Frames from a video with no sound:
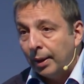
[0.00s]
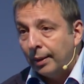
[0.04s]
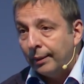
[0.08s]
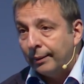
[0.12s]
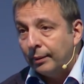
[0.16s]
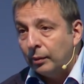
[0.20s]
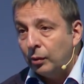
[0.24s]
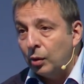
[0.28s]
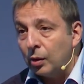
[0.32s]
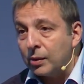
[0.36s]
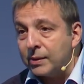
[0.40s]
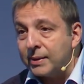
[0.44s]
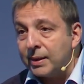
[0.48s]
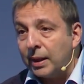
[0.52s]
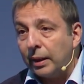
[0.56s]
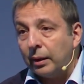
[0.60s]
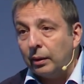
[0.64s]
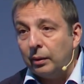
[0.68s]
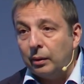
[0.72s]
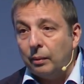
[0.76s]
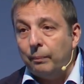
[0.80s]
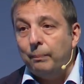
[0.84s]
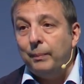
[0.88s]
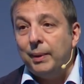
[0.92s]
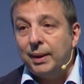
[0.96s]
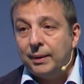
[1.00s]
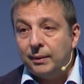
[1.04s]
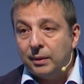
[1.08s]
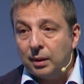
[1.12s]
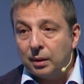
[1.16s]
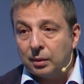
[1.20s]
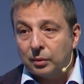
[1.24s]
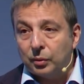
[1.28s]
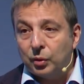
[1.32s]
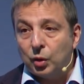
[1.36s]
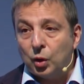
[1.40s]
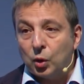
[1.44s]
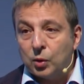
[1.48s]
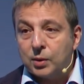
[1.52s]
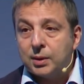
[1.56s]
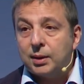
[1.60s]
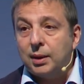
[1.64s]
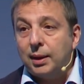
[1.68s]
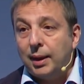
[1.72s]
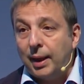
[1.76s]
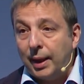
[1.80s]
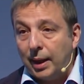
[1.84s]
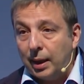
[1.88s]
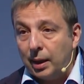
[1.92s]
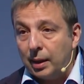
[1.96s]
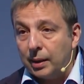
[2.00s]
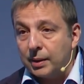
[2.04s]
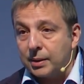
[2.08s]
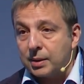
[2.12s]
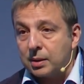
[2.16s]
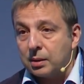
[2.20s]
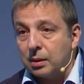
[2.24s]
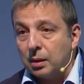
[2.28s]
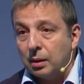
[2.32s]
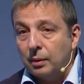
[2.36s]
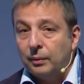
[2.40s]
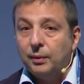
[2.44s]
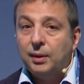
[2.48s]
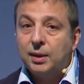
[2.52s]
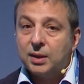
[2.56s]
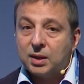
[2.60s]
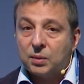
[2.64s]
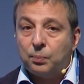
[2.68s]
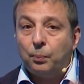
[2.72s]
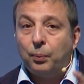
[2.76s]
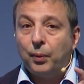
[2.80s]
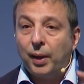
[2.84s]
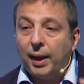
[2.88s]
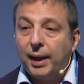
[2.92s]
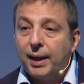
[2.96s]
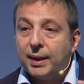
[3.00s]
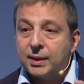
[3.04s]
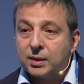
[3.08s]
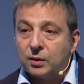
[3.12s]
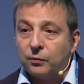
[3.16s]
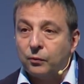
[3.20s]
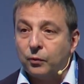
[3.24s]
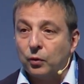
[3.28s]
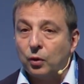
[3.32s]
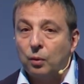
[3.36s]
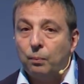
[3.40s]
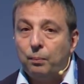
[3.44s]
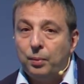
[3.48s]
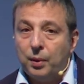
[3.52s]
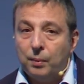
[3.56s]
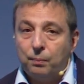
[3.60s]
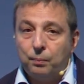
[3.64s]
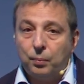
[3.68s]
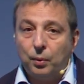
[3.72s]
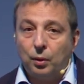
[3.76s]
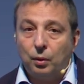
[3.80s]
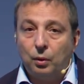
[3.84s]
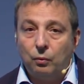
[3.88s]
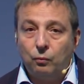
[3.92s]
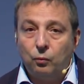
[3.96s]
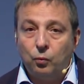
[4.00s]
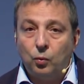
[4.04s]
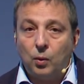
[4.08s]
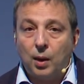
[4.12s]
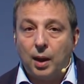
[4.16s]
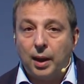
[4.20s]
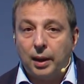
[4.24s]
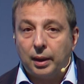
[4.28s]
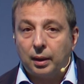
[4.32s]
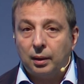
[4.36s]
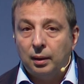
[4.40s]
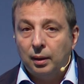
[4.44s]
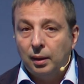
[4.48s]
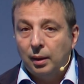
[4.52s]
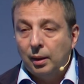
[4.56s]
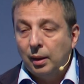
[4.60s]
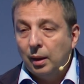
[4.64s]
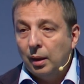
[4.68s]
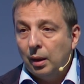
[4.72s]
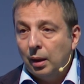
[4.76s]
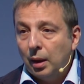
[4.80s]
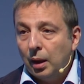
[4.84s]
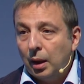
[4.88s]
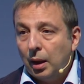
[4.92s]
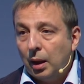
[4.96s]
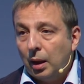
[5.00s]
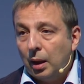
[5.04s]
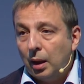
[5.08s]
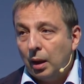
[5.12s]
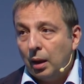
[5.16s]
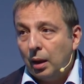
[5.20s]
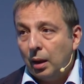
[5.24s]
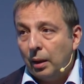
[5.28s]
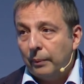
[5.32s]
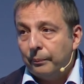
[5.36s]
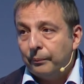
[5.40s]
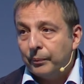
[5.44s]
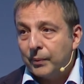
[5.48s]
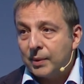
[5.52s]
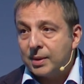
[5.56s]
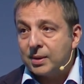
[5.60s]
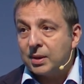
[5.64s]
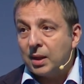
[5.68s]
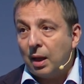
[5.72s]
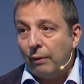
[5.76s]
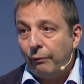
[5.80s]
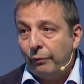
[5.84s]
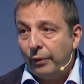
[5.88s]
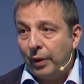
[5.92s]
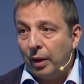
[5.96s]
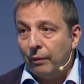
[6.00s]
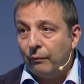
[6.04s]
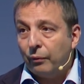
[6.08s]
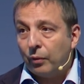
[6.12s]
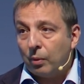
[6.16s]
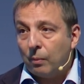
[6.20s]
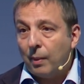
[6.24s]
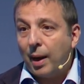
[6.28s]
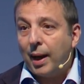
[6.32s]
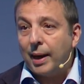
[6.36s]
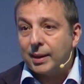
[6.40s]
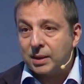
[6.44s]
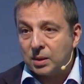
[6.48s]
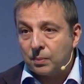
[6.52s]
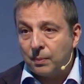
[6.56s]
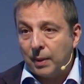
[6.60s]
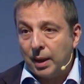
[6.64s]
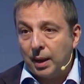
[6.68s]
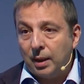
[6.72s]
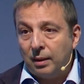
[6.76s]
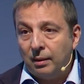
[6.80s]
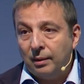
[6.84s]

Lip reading: Those are the meter-dosed inhalers, the sprays for people who are suffering from asthma